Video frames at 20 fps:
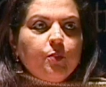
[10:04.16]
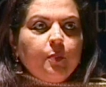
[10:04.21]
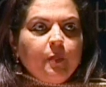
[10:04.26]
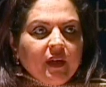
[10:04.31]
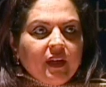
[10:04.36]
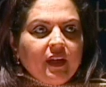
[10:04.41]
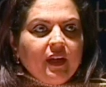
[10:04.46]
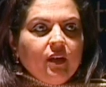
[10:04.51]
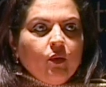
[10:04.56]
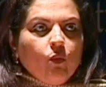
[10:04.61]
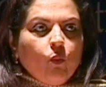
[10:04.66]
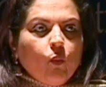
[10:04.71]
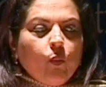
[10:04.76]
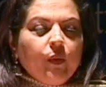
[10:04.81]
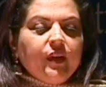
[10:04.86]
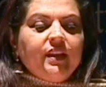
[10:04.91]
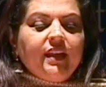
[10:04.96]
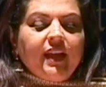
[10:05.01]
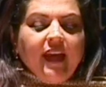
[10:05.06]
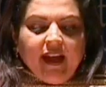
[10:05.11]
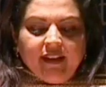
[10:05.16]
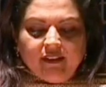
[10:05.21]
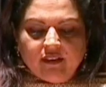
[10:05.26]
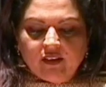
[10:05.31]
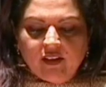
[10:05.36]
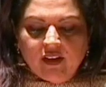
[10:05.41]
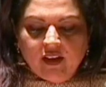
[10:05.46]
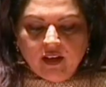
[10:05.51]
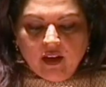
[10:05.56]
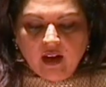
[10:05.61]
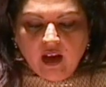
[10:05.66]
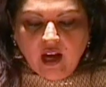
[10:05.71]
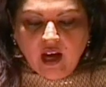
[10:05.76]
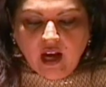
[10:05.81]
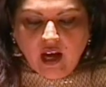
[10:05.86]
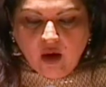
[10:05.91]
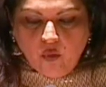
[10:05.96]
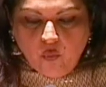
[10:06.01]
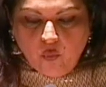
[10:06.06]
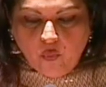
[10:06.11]
to begin with gathering
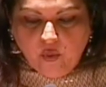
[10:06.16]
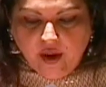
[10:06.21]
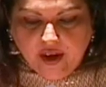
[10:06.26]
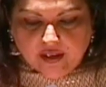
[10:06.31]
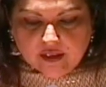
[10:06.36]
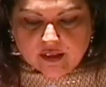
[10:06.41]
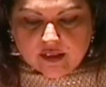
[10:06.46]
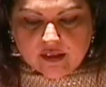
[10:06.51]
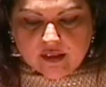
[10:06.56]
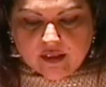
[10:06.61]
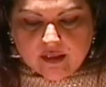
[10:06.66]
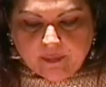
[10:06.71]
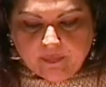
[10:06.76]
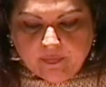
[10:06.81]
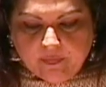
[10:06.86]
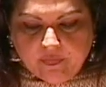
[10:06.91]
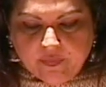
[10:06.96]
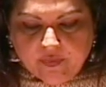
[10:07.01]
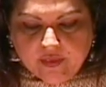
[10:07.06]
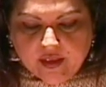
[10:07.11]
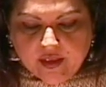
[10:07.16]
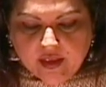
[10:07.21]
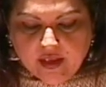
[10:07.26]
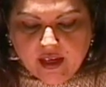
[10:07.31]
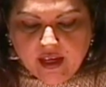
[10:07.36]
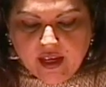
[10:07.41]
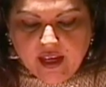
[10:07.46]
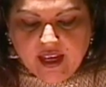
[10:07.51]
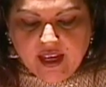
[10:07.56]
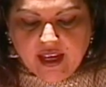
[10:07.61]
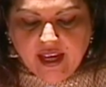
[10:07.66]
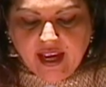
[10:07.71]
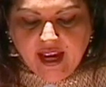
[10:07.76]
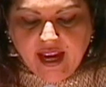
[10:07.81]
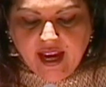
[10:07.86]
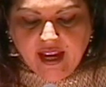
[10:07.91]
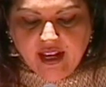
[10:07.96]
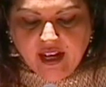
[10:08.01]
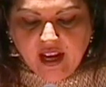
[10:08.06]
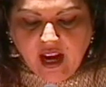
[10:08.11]
our facts.
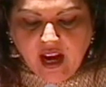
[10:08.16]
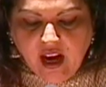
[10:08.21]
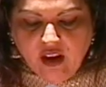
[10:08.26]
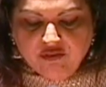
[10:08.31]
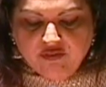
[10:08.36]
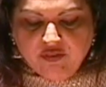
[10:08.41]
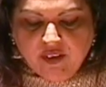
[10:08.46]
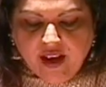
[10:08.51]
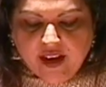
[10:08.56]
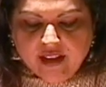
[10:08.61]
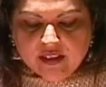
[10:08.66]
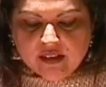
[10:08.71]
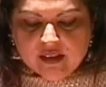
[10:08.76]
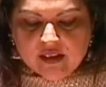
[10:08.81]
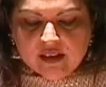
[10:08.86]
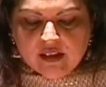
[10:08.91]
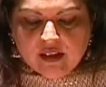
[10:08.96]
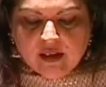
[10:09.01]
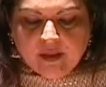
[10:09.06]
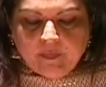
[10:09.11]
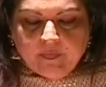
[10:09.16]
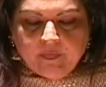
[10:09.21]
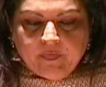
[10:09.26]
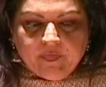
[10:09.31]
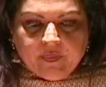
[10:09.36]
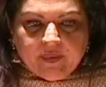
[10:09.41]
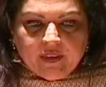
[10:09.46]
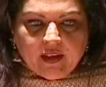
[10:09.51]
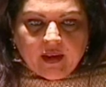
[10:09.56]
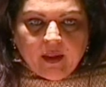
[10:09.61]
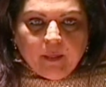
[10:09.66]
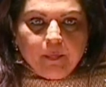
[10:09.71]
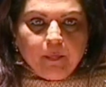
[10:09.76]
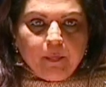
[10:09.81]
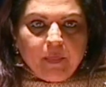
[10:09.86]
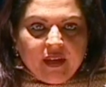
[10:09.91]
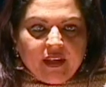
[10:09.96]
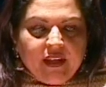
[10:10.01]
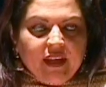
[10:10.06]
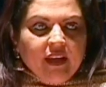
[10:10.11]
And our facts
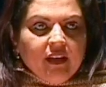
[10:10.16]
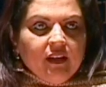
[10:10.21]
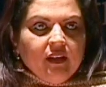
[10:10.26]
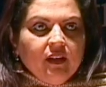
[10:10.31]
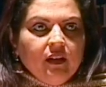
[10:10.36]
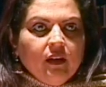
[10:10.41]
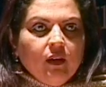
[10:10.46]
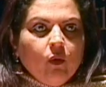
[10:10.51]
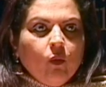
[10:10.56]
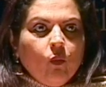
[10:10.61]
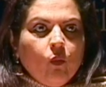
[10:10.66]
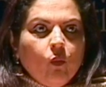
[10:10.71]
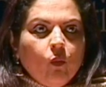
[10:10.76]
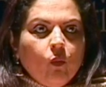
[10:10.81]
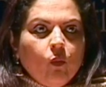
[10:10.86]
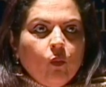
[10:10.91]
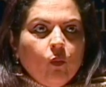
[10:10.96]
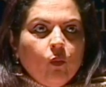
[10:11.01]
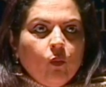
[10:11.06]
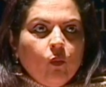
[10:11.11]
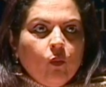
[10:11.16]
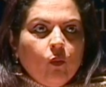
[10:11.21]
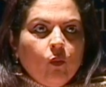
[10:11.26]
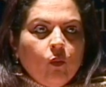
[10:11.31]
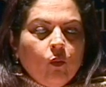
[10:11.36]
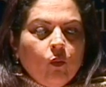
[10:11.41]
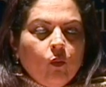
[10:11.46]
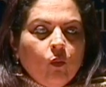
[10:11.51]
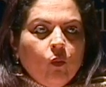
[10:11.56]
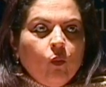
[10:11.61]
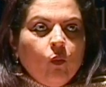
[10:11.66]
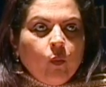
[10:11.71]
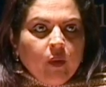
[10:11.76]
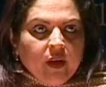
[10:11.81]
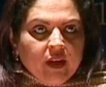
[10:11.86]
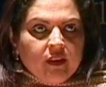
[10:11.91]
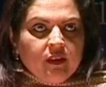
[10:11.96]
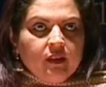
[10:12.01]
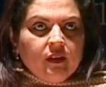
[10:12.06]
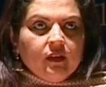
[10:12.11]
begin
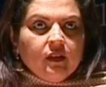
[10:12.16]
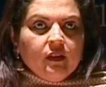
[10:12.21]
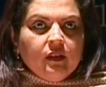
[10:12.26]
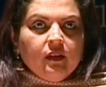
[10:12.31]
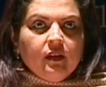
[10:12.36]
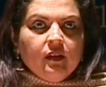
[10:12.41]
with